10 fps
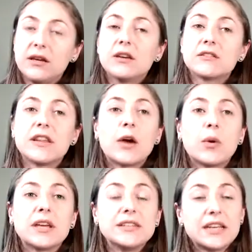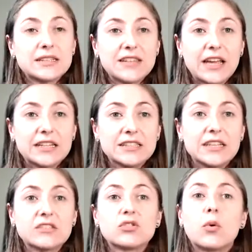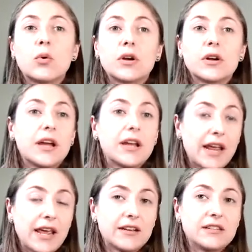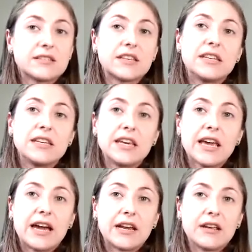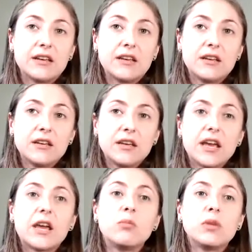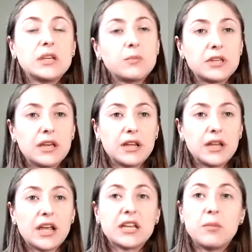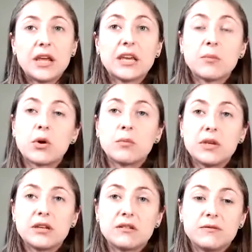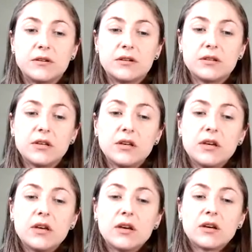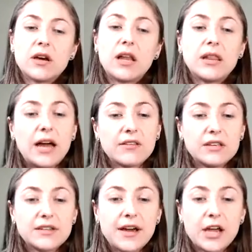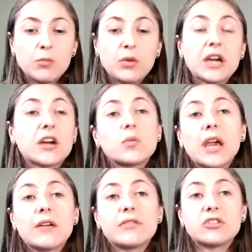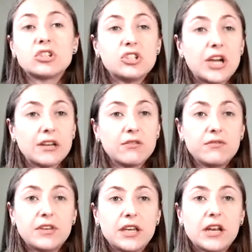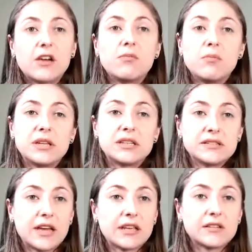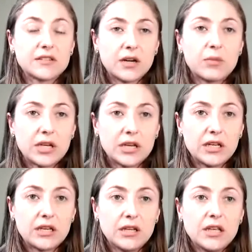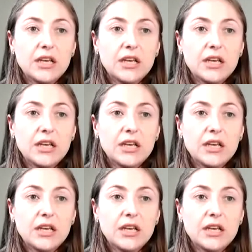So that way a data scientist or an analyst can get at it and manipulate it and make it more meaningful. A lot of the time, because we have such a giant feed of milliseconds coming in,